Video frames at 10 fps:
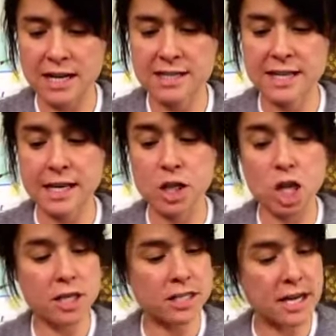I sat a
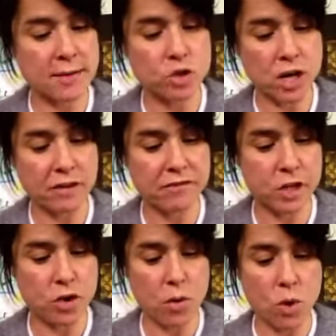long time trying to
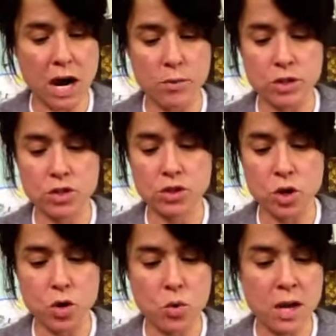figure out why it was
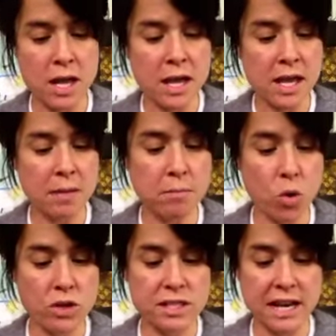so
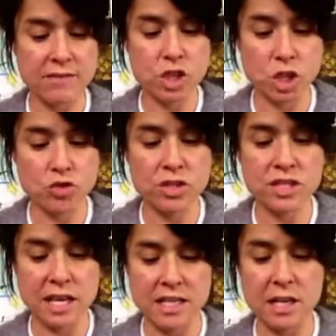important to have children
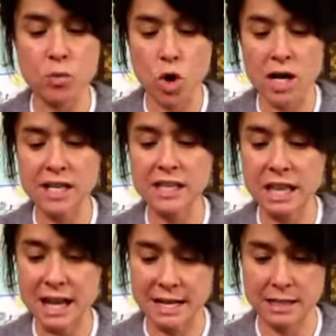stand and walk in
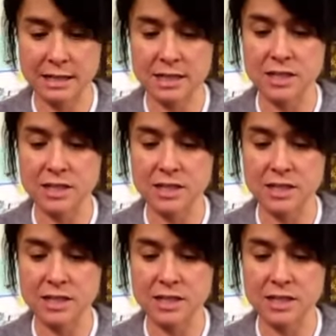lines.